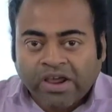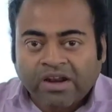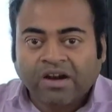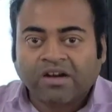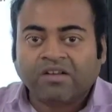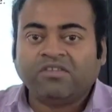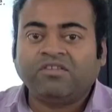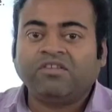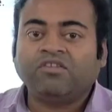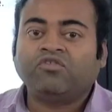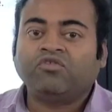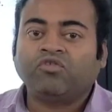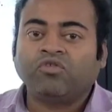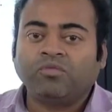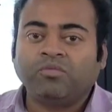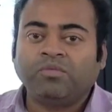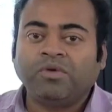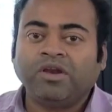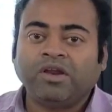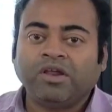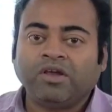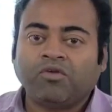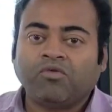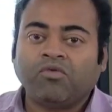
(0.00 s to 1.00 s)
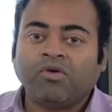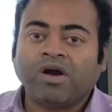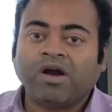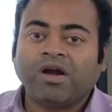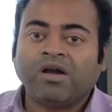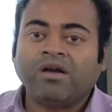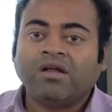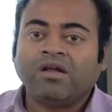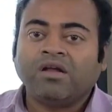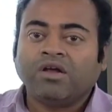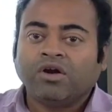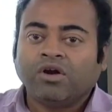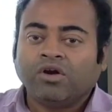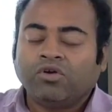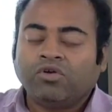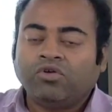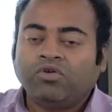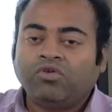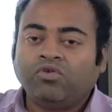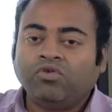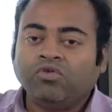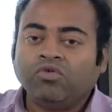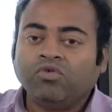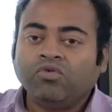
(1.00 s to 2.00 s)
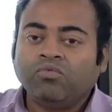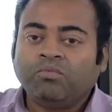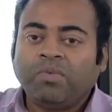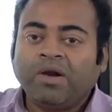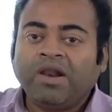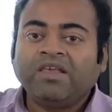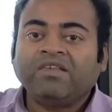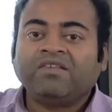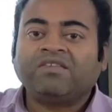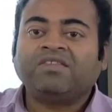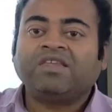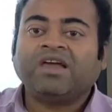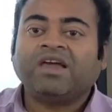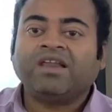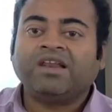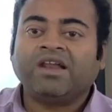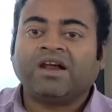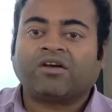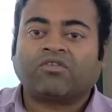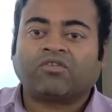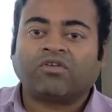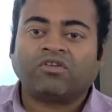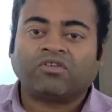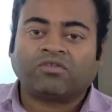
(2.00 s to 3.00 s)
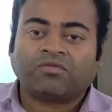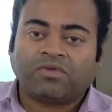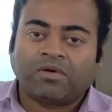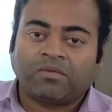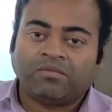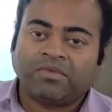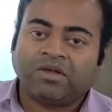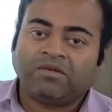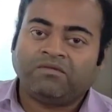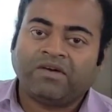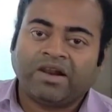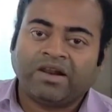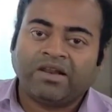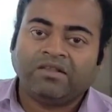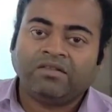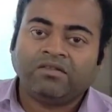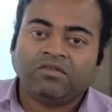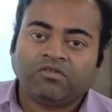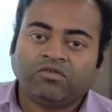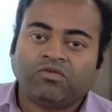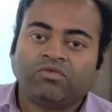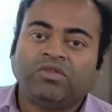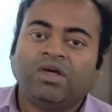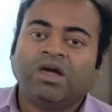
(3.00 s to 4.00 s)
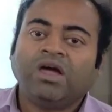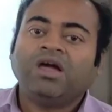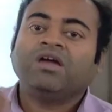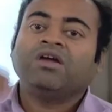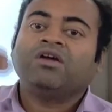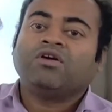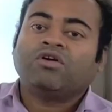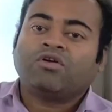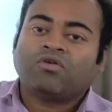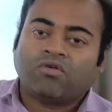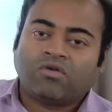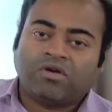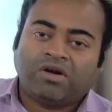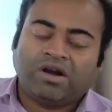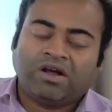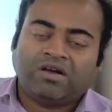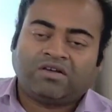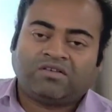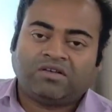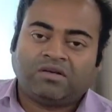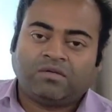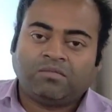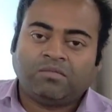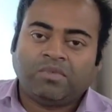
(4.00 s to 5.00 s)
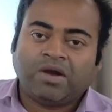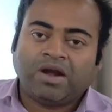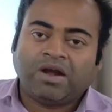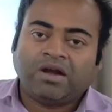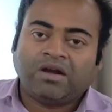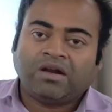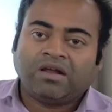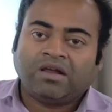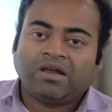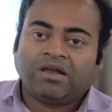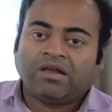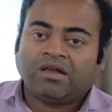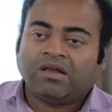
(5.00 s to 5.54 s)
energy should be required to place the electrons from the valence to the conduction band.